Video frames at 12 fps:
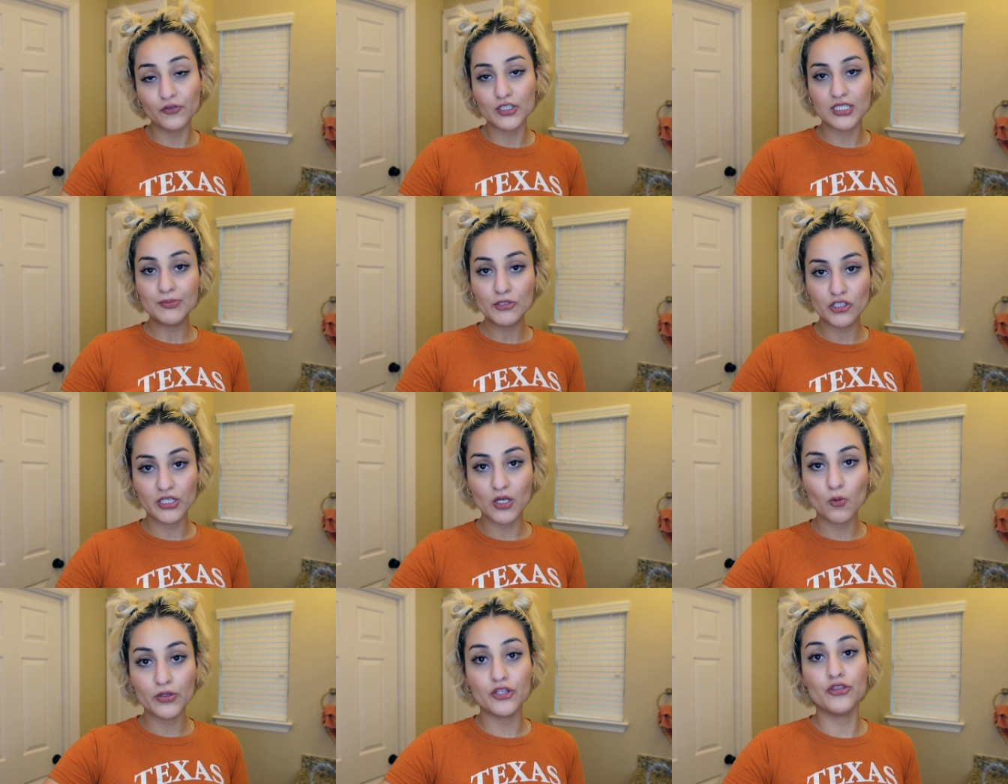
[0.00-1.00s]
first I'm
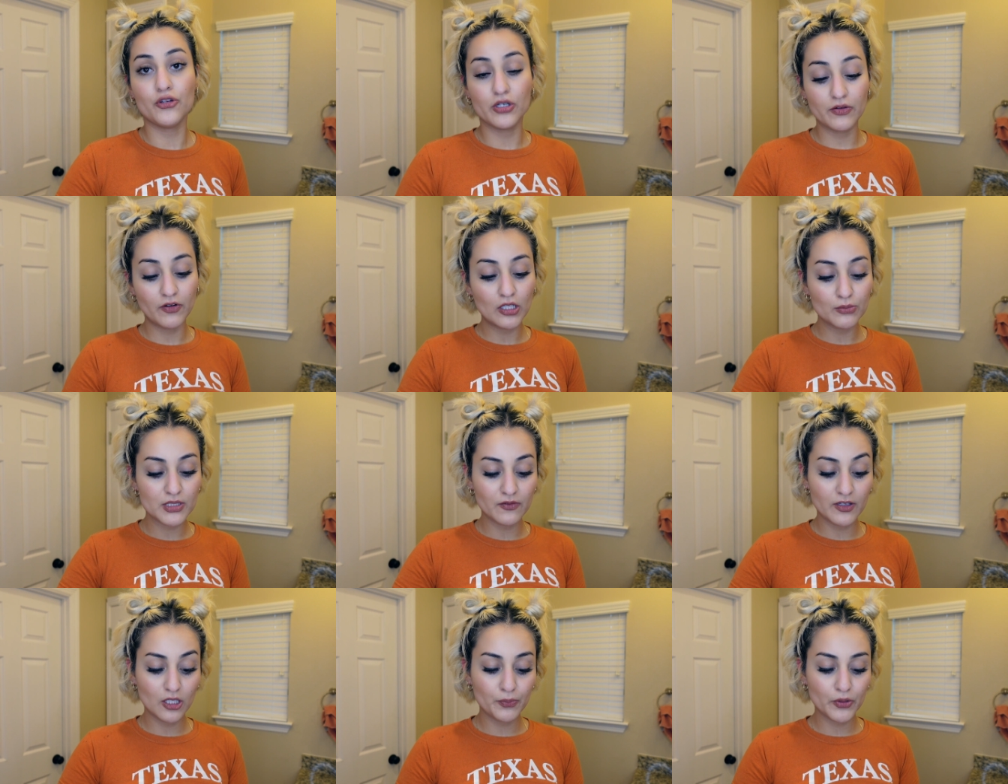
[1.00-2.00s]
starting with the 30 volume
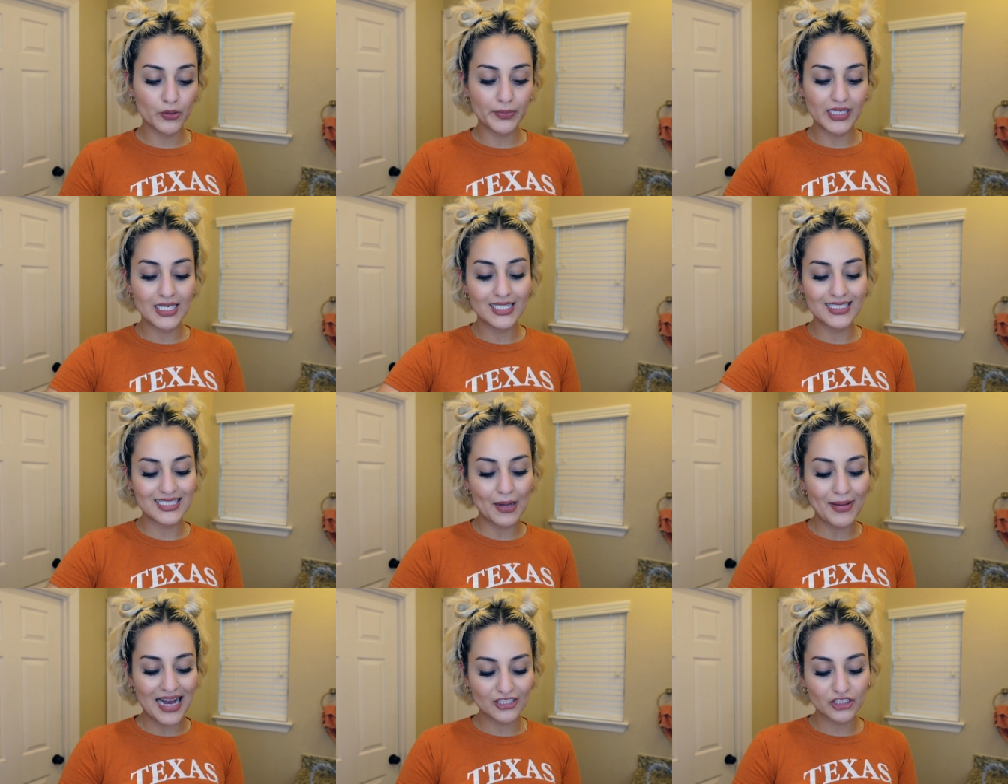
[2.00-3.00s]
developer because I'm
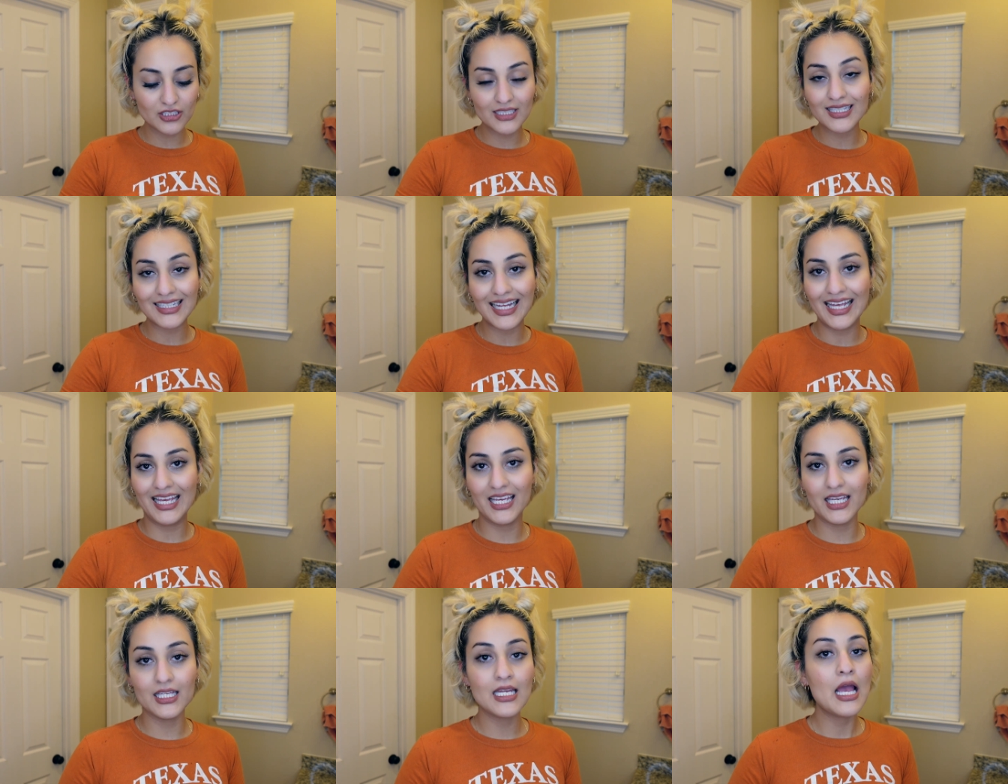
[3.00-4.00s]
actually gonna
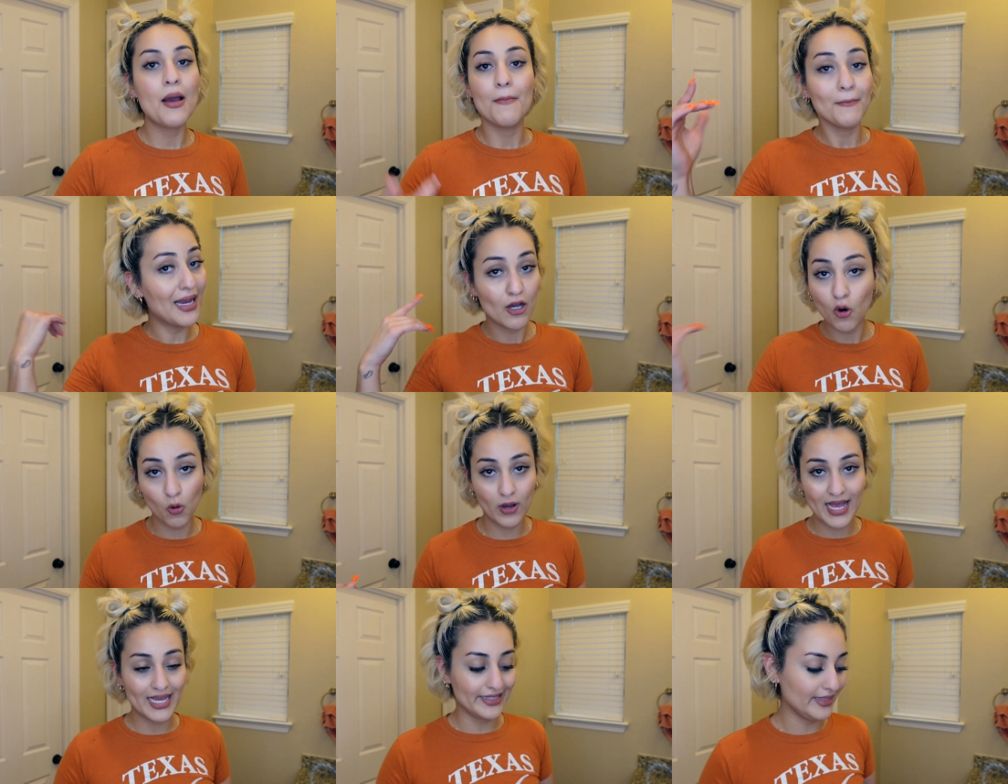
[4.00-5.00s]
hit my whole
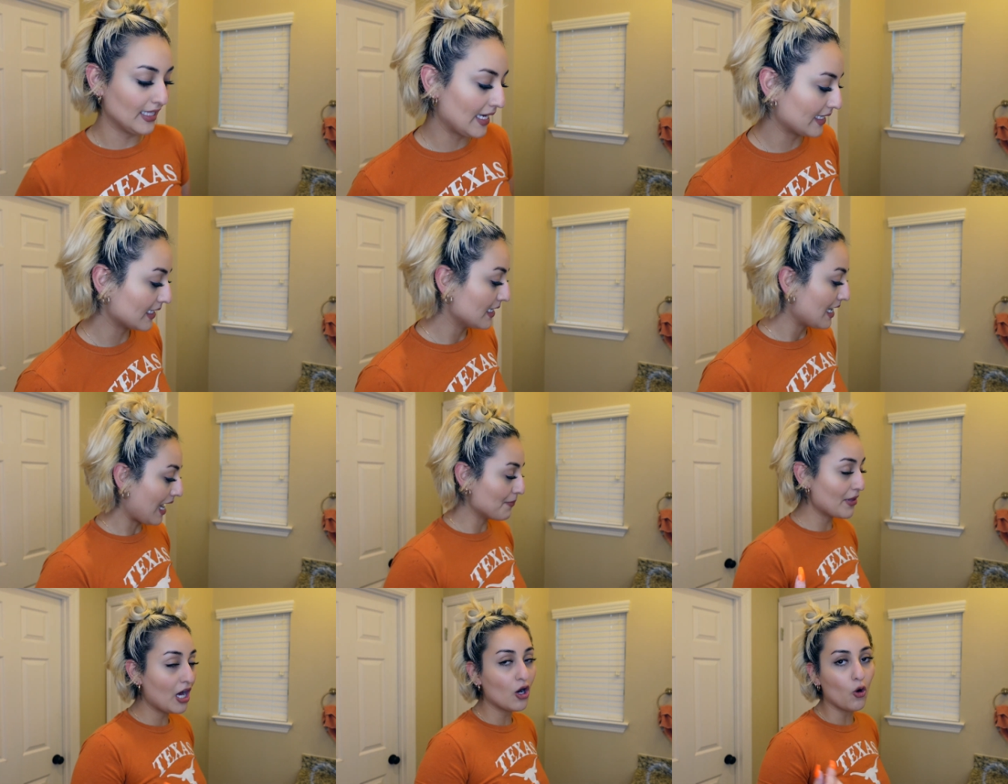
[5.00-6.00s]
head. Like, I'm
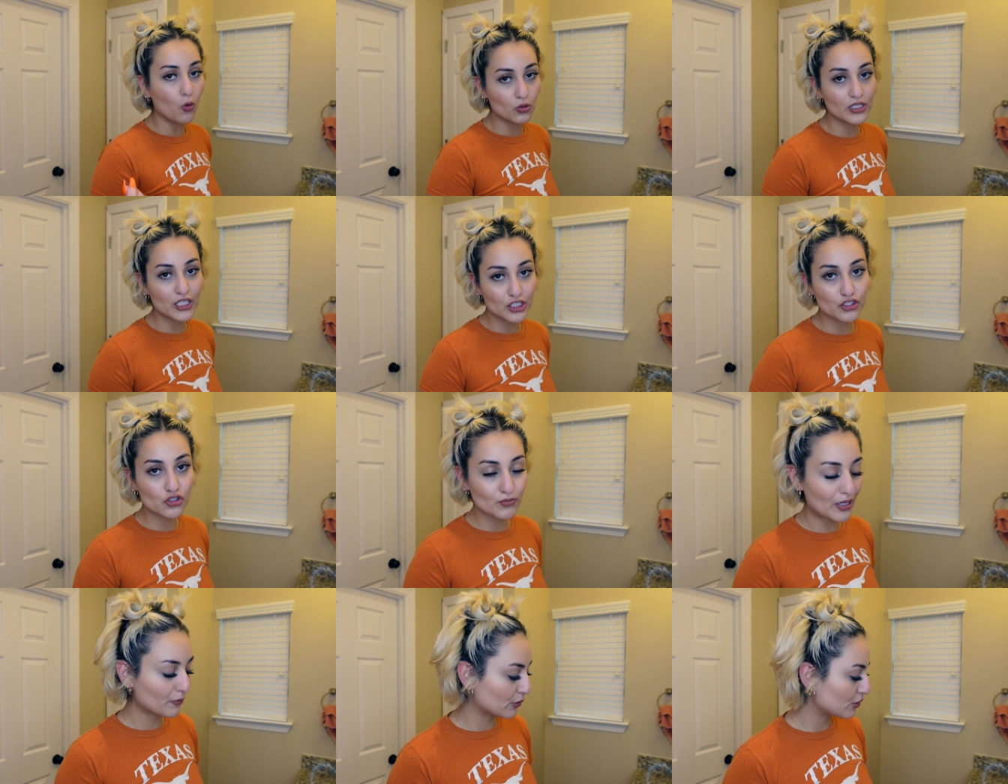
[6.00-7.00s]
not only gonna do
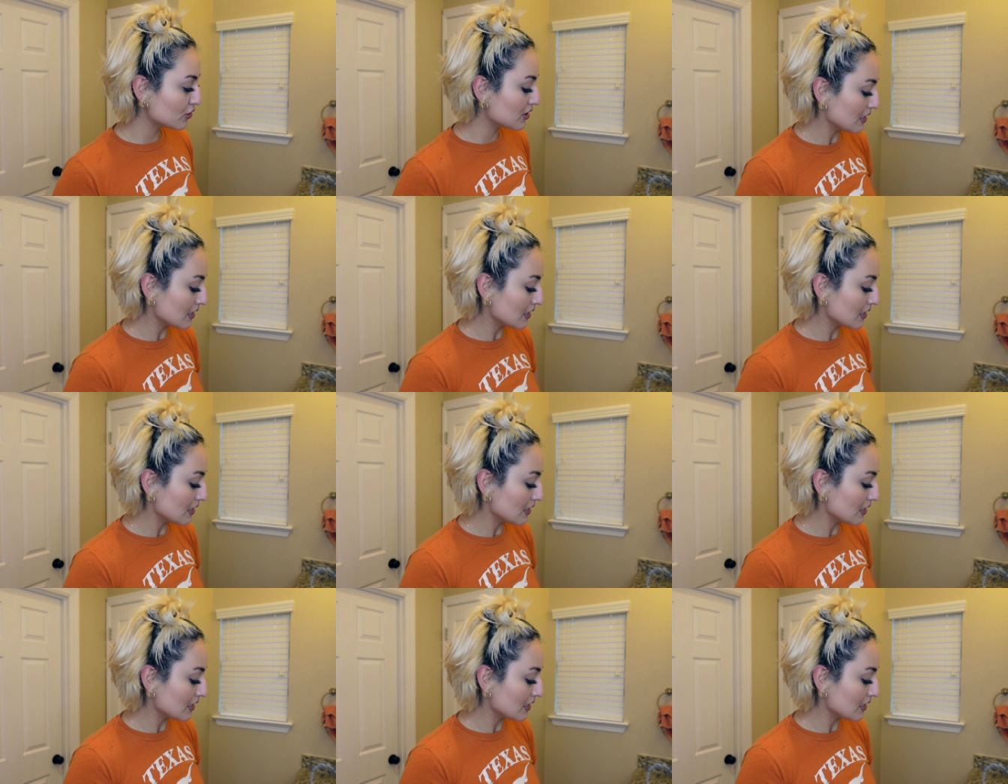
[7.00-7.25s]
my roots,